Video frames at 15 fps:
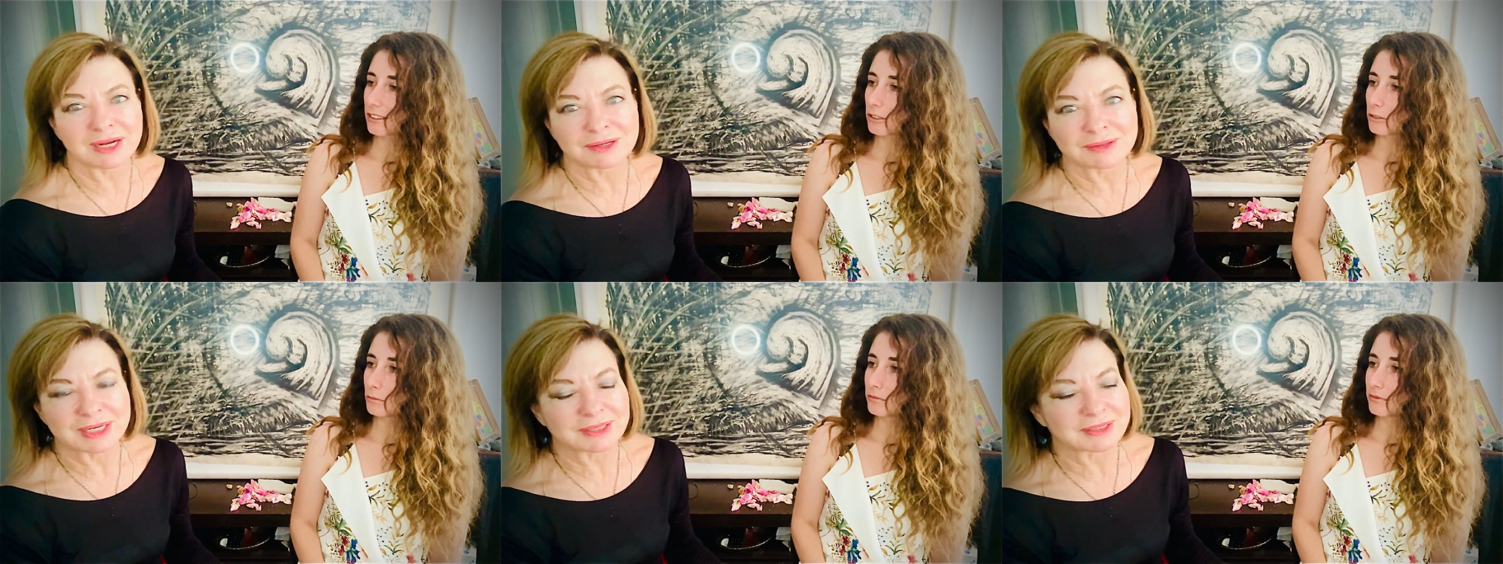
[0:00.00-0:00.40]

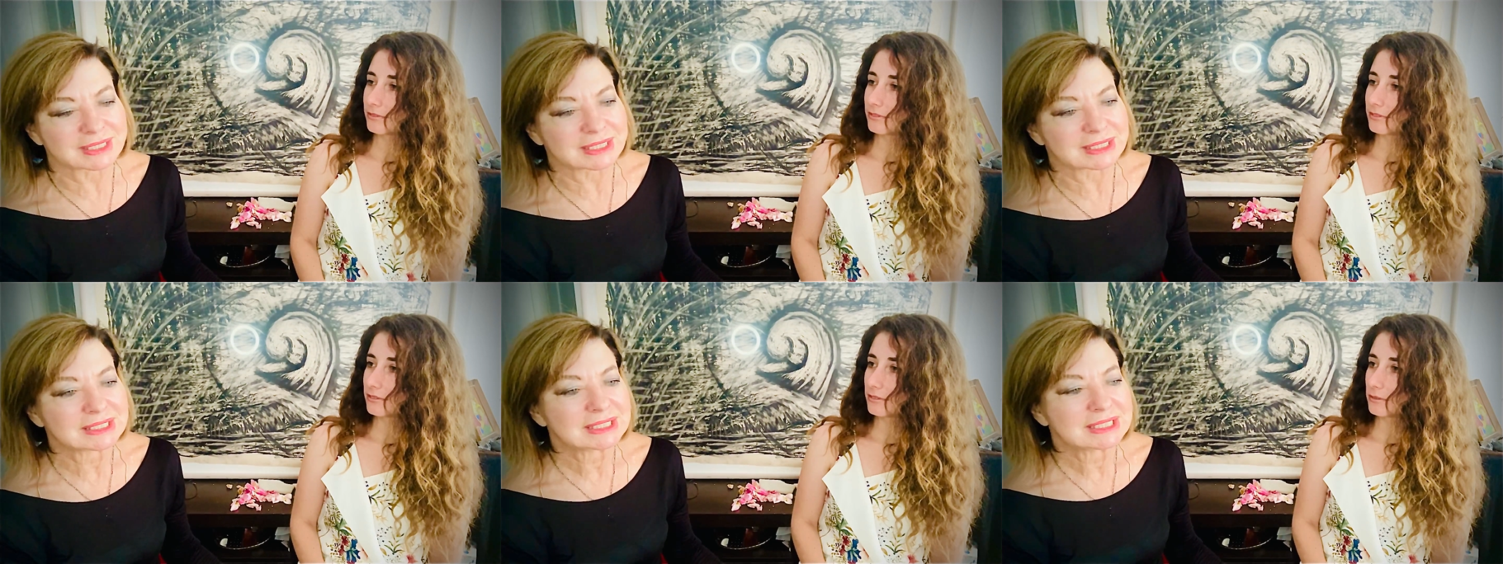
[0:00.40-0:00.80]
Speaker 1: our area.
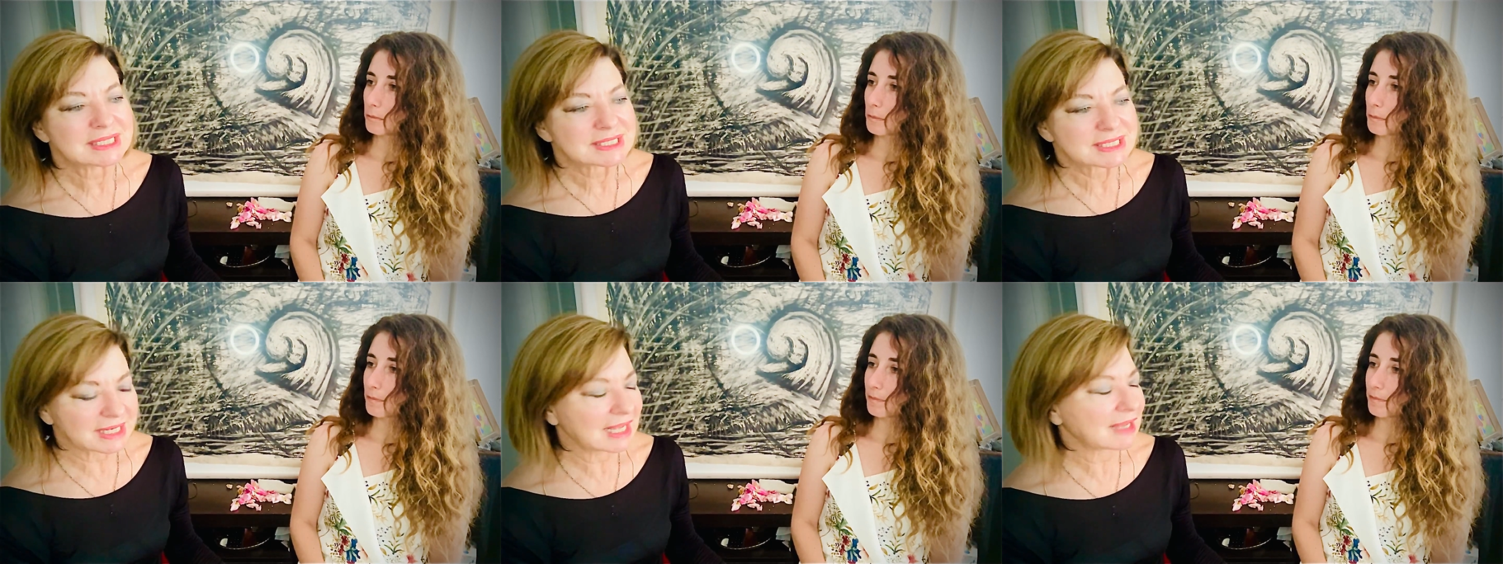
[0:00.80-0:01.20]

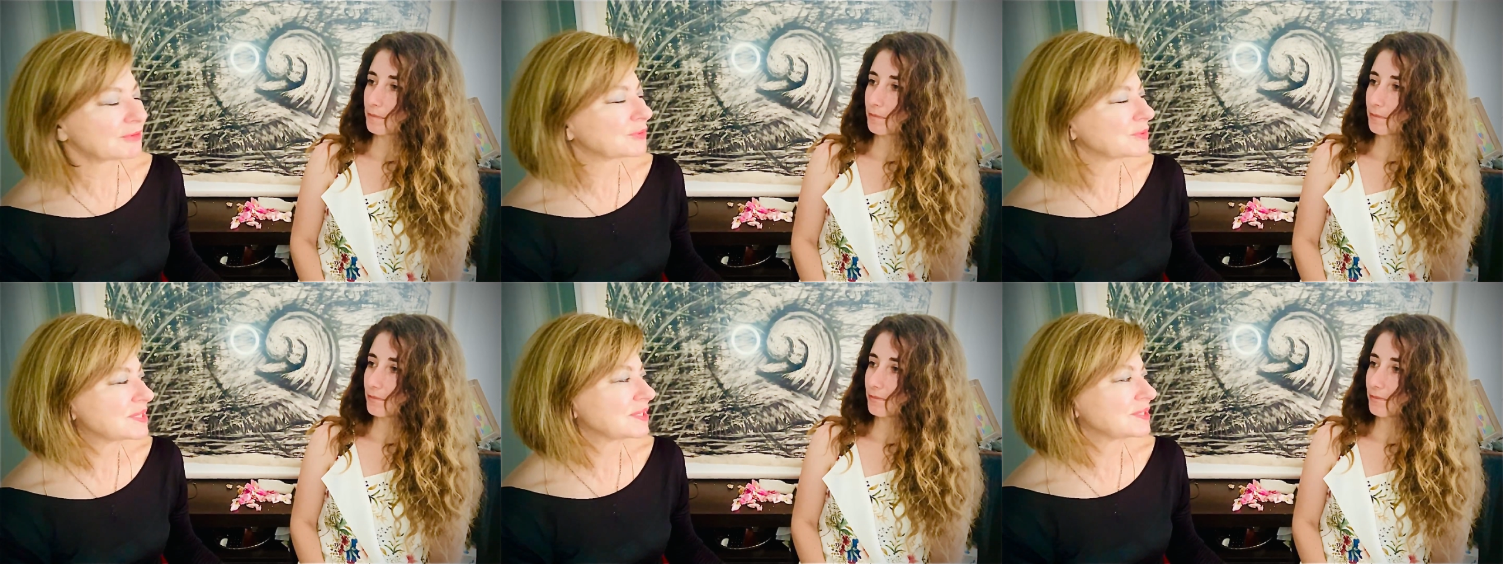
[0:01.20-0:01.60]
So to have a
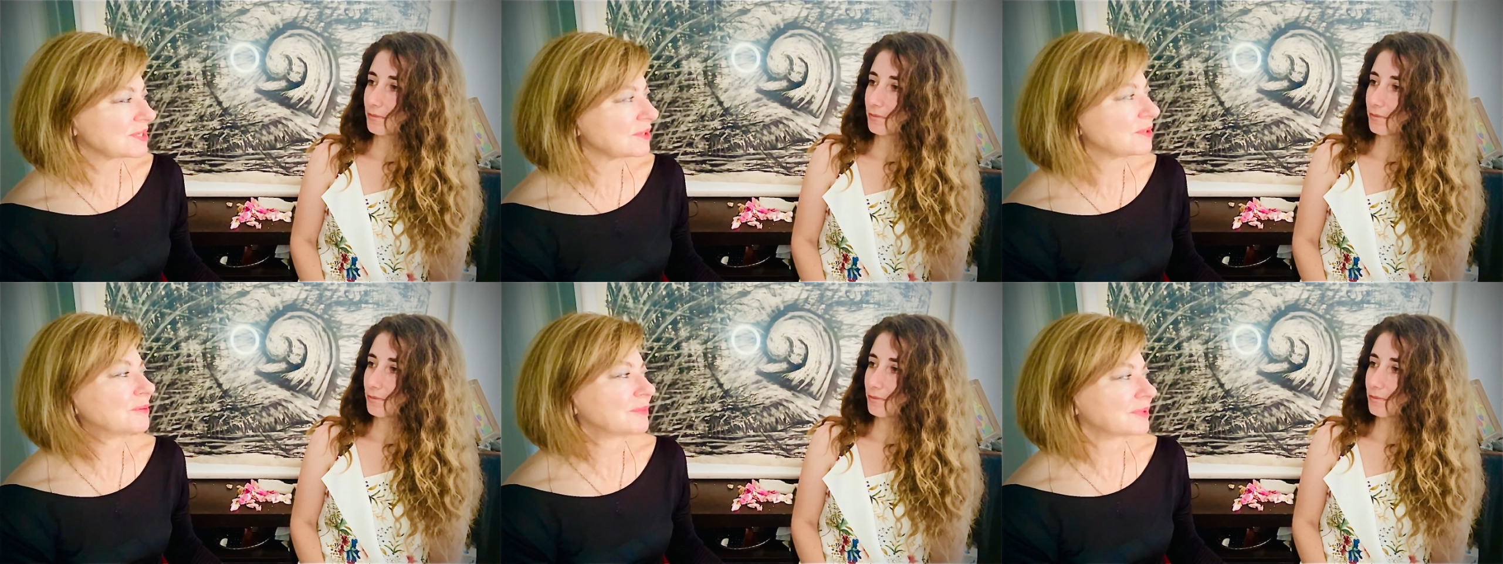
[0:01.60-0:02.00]
good sense of
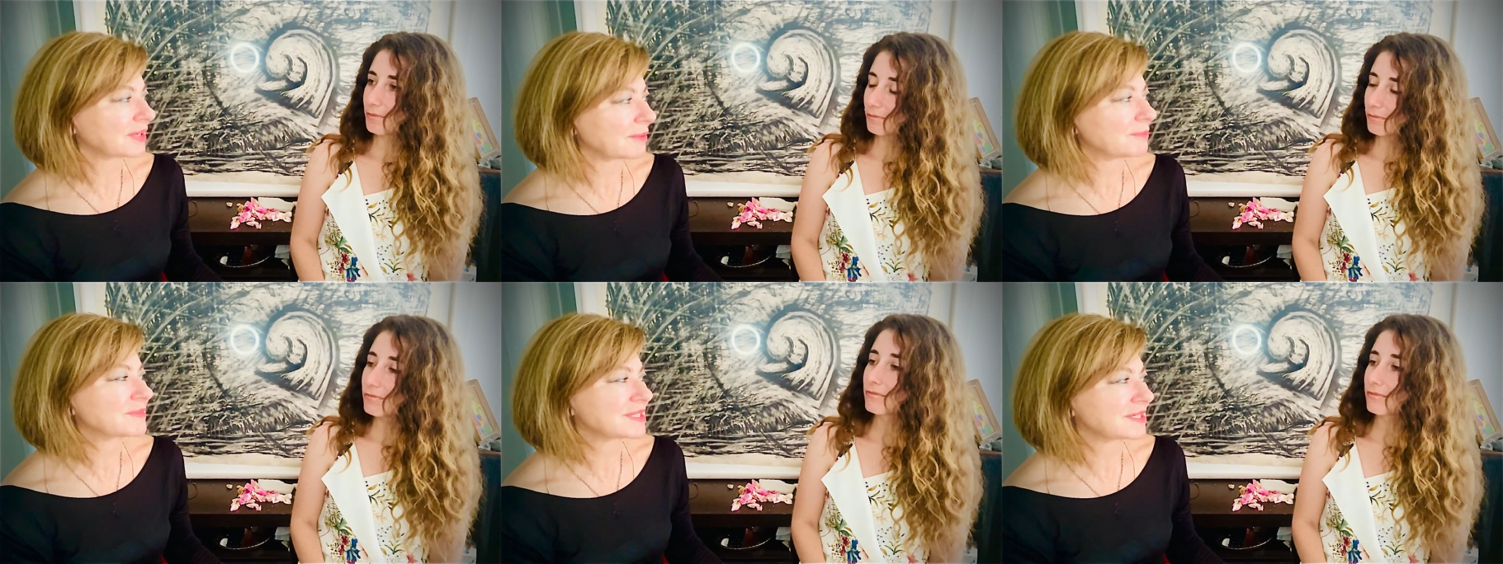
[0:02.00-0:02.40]
humour
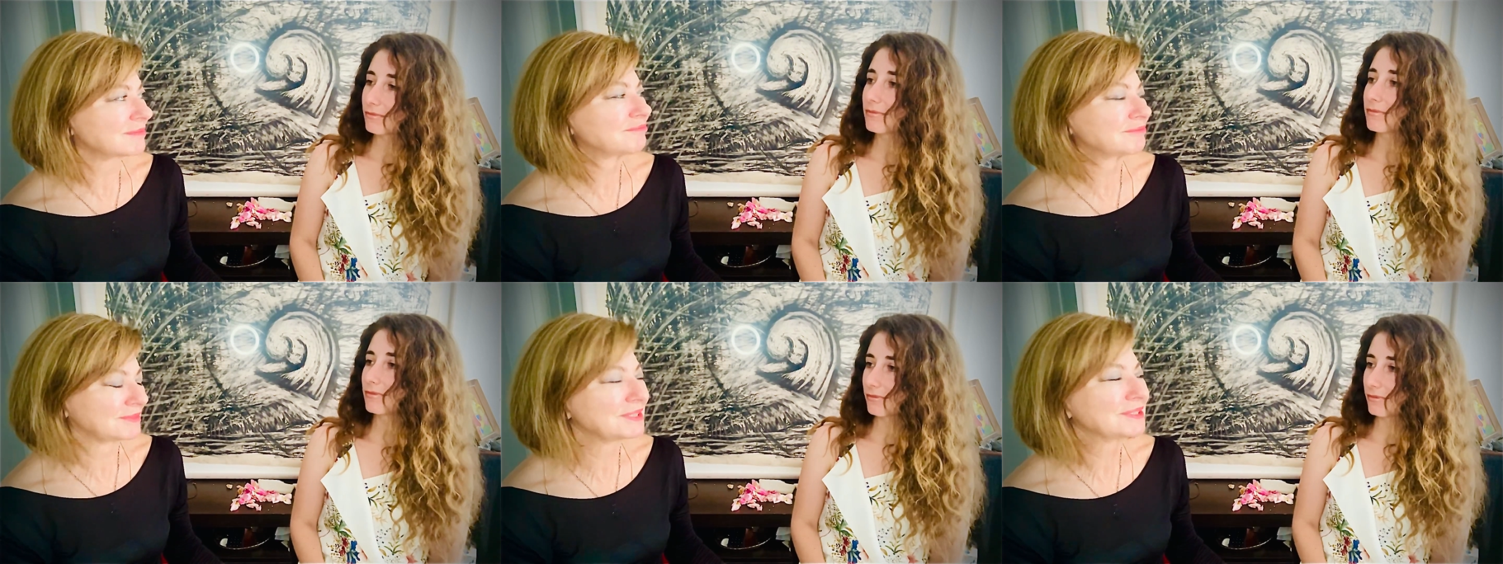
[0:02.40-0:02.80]
comes to,
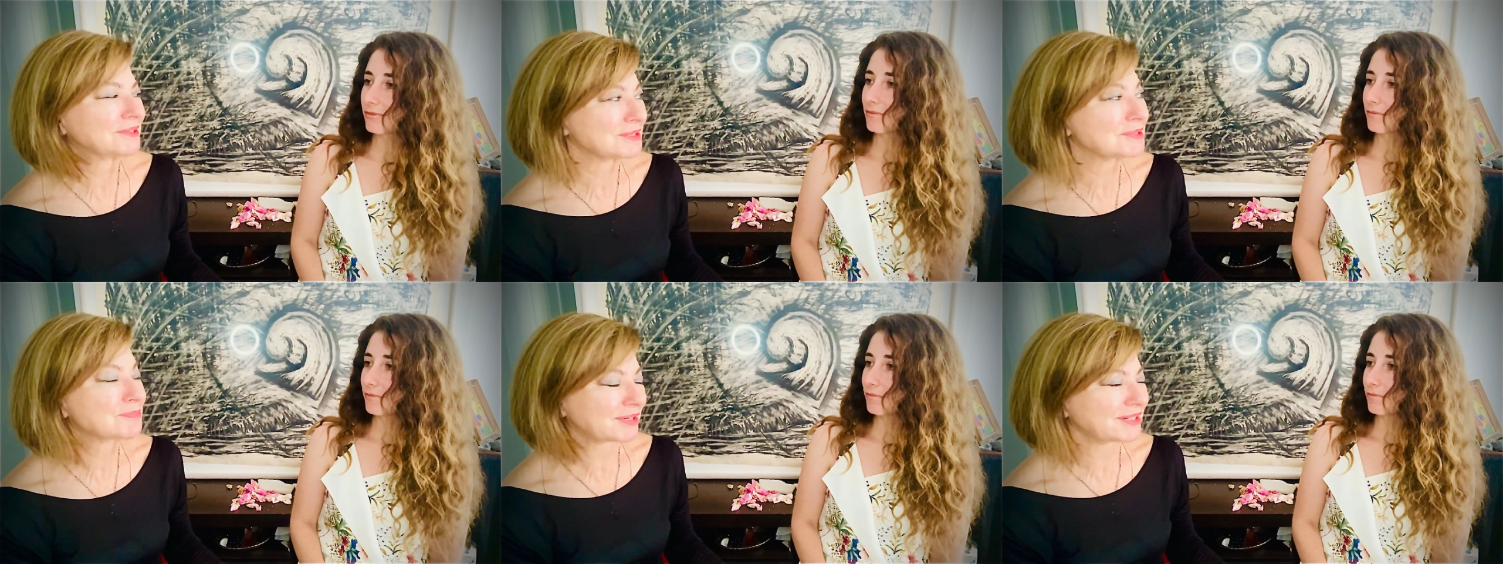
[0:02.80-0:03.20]
you know, it's
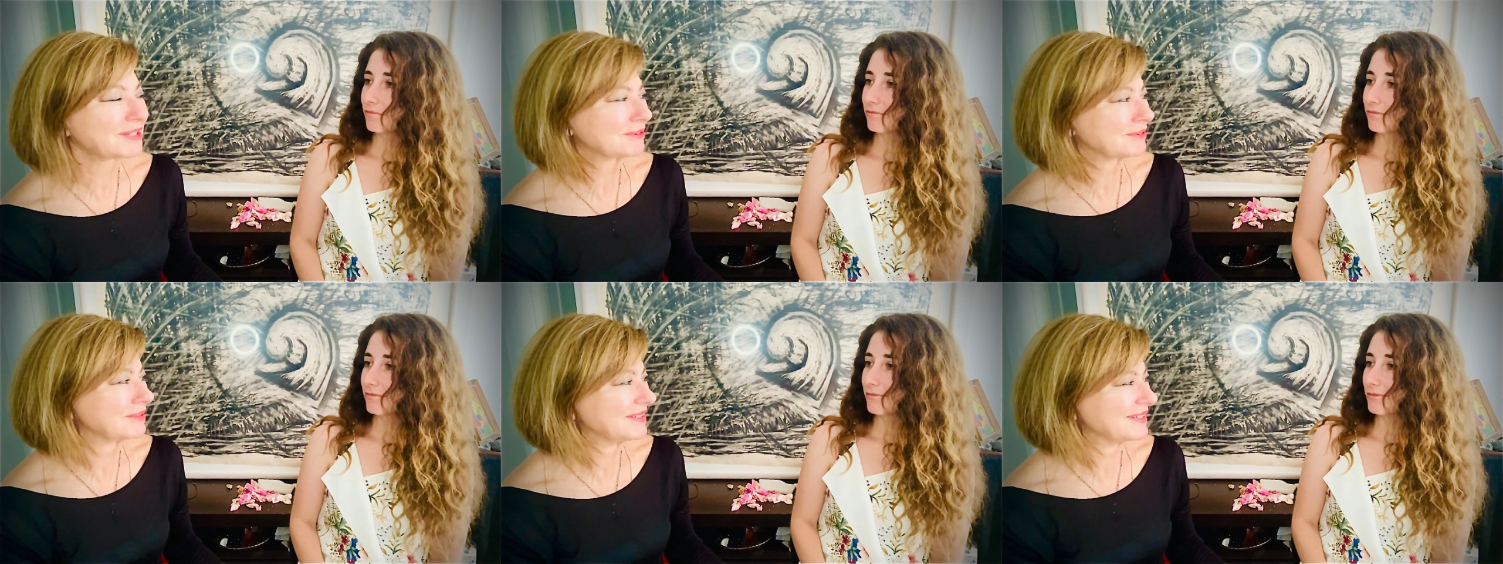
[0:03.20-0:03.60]
pretty good.